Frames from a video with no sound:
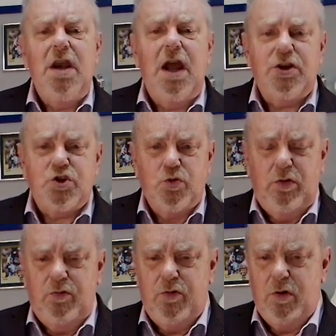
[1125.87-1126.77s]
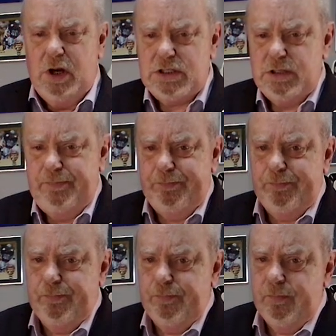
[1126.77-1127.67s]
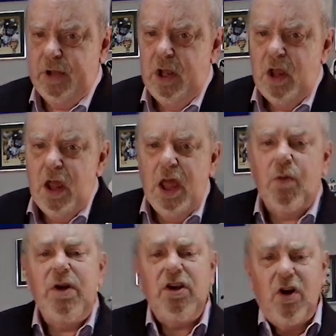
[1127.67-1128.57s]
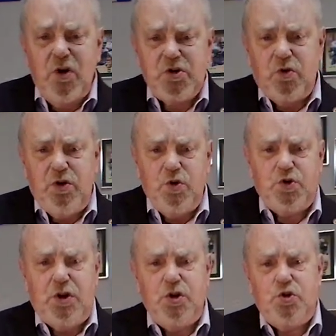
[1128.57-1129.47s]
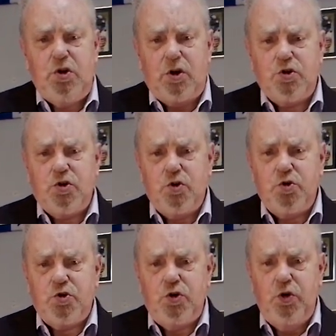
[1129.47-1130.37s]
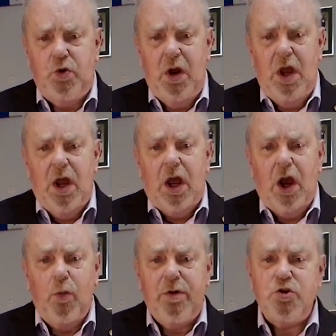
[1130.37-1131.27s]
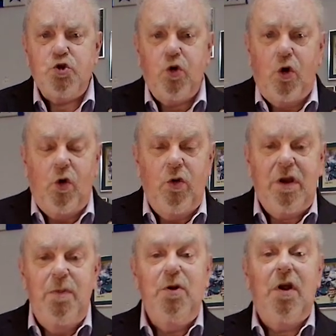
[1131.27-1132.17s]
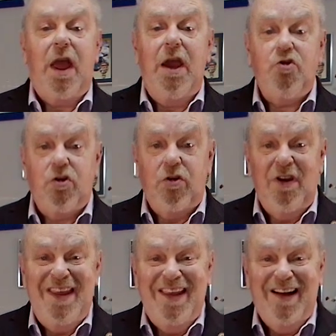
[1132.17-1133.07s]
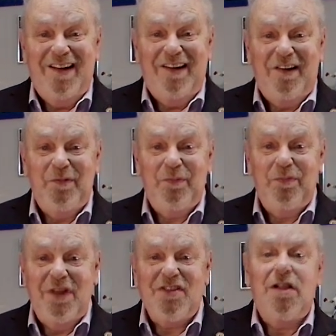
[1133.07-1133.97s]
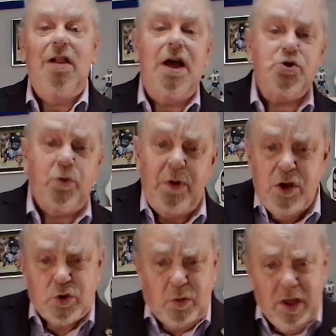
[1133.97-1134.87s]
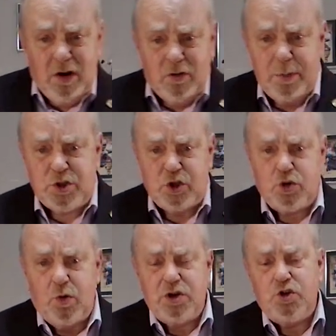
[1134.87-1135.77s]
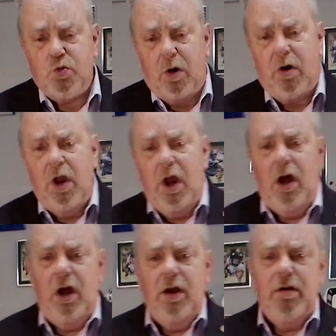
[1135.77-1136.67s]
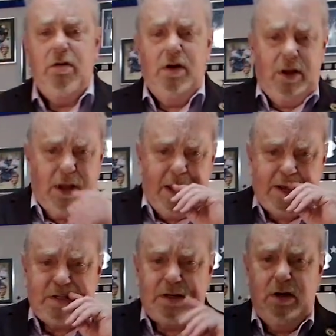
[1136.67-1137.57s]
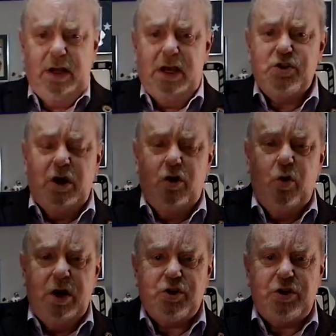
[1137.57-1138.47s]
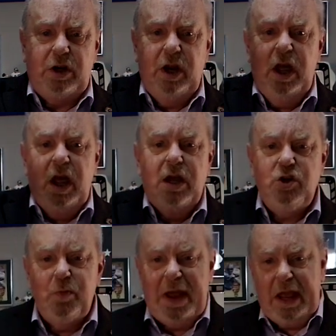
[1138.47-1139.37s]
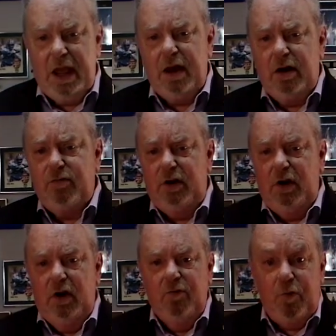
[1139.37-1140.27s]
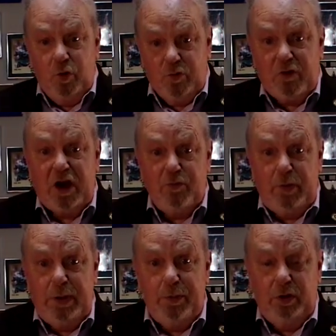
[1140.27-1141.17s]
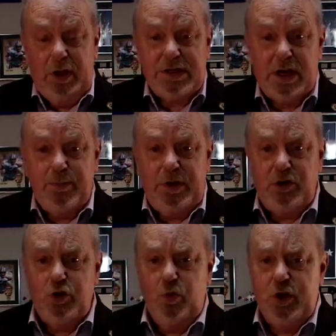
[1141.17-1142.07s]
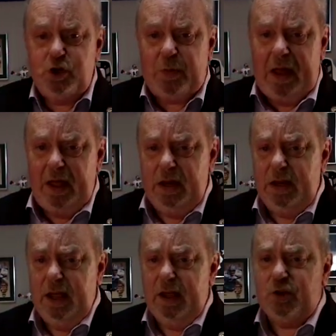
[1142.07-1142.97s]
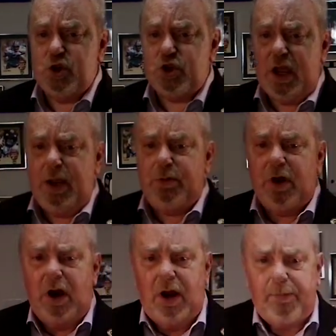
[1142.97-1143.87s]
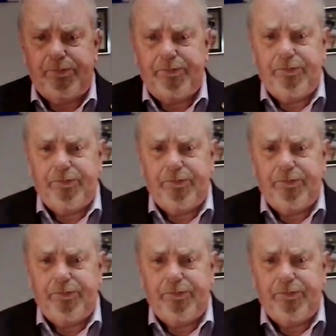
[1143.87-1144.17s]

natural for us. And we can also use these gestures to help control communication in the classroom. So, there'll be situations where you're going to ask a question, and you may have 4 or 5 people attempting to respond at the same time.